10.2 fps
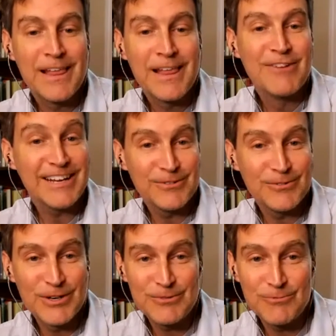Right.
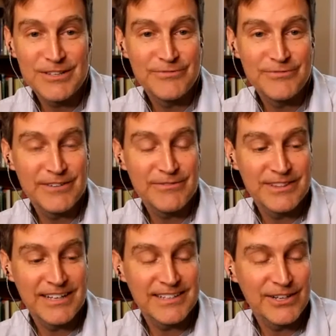One, one of the favorite
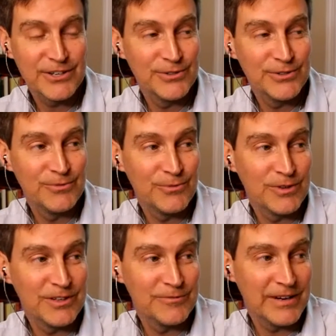things I heard
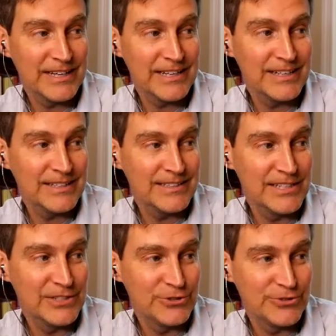one of my
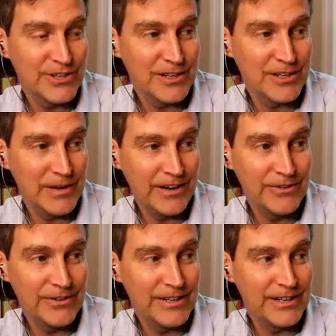teachers talk
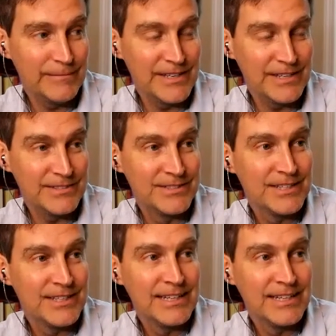about um, is